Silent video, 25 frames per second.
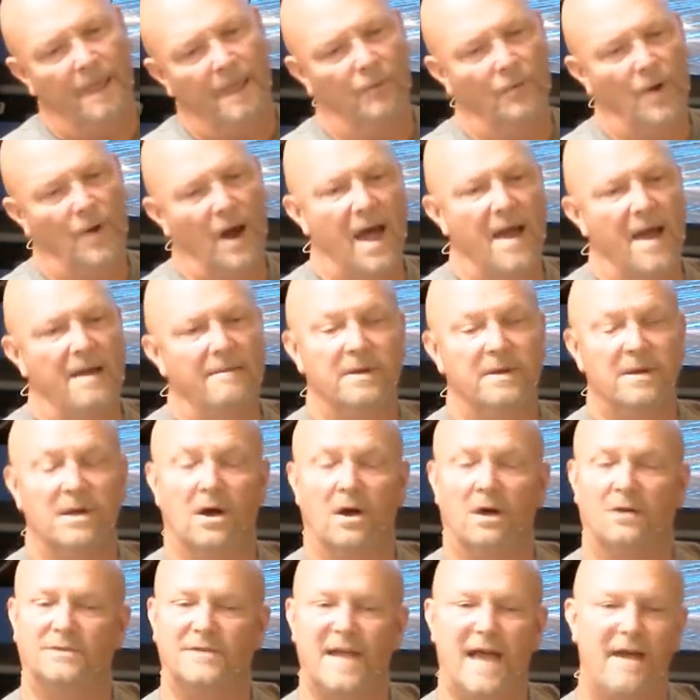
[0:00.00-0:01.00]
right
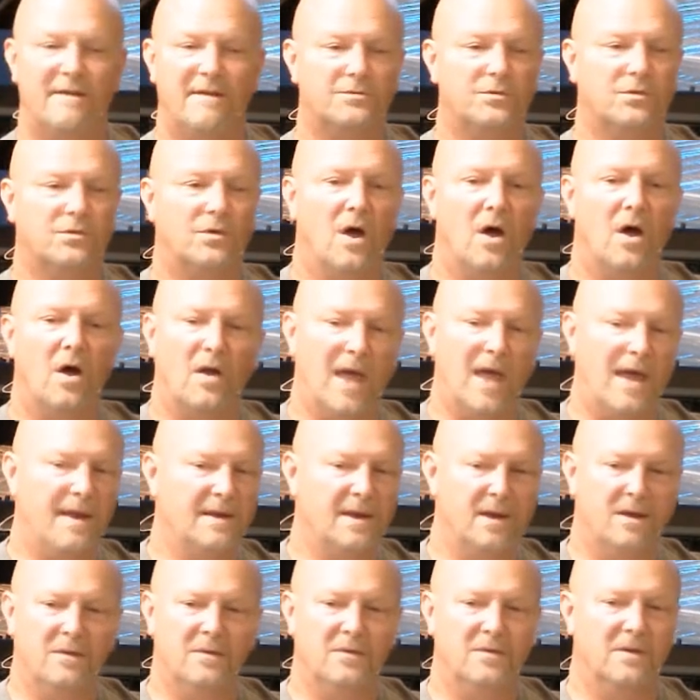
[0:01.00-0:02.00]
because after all i
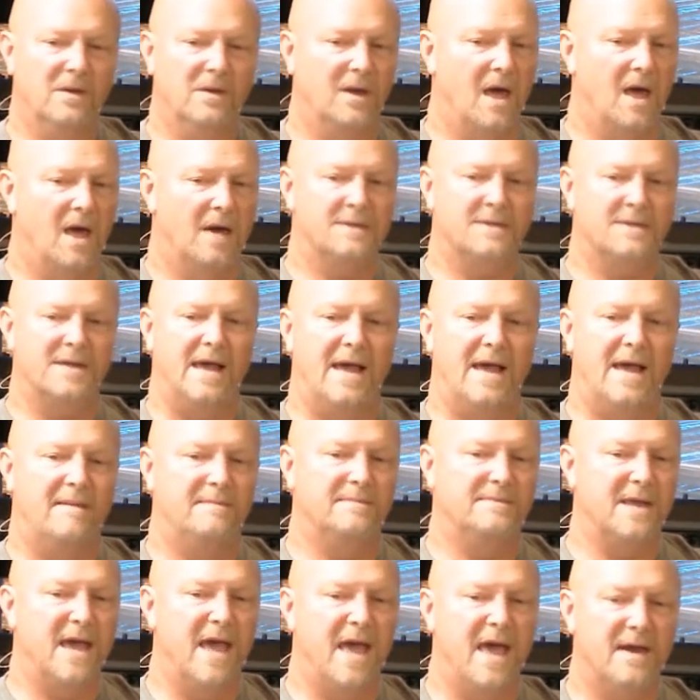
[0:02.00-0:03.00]
know a lot of
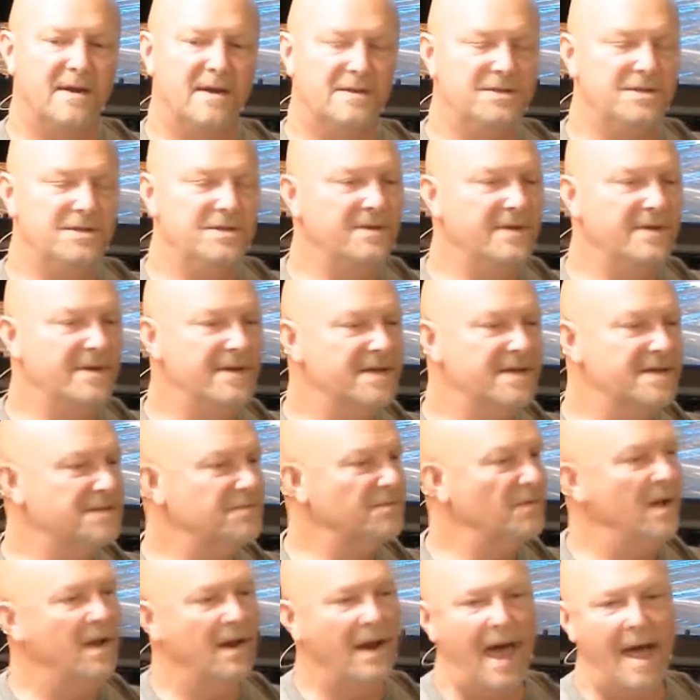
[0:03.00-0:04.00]
times the attitude
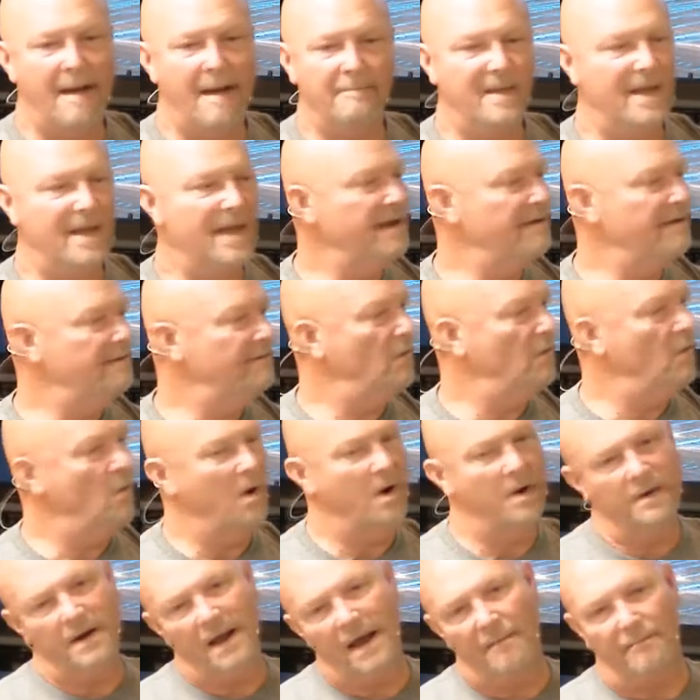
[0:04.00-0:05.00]
is well i paid
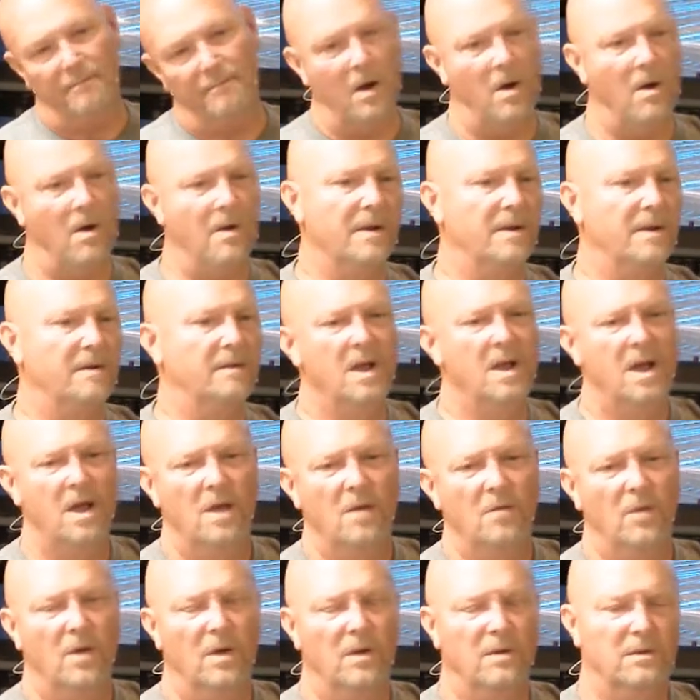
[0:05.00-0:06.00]
for it and i bought it
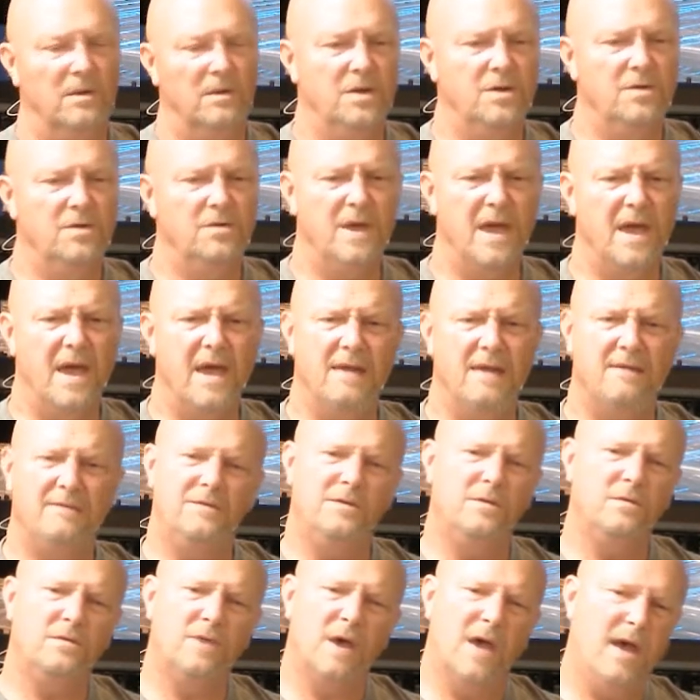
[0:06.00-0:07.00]
well who gave
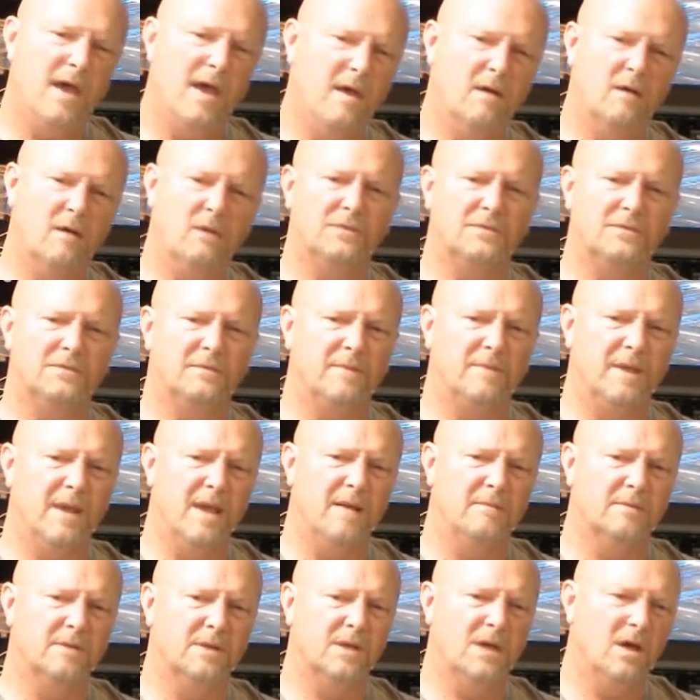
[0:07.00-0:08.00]
you the health to be
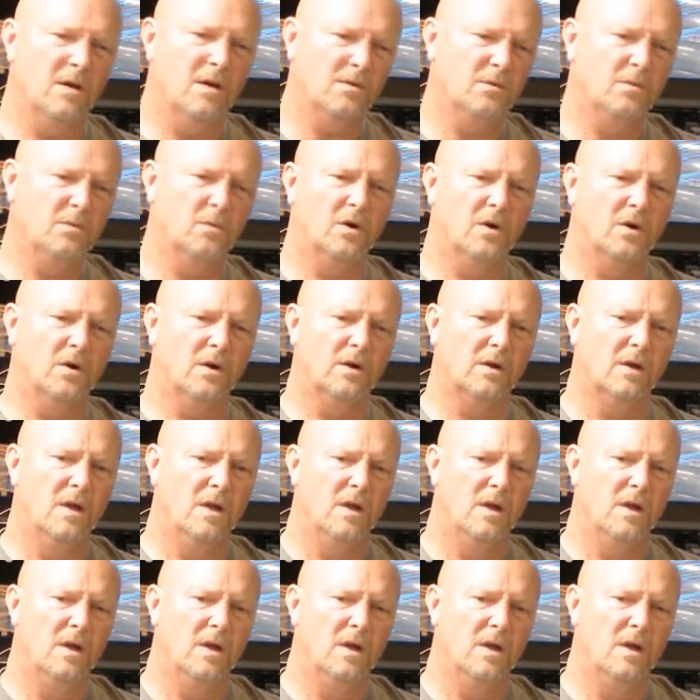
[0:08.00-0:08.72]
able to go to work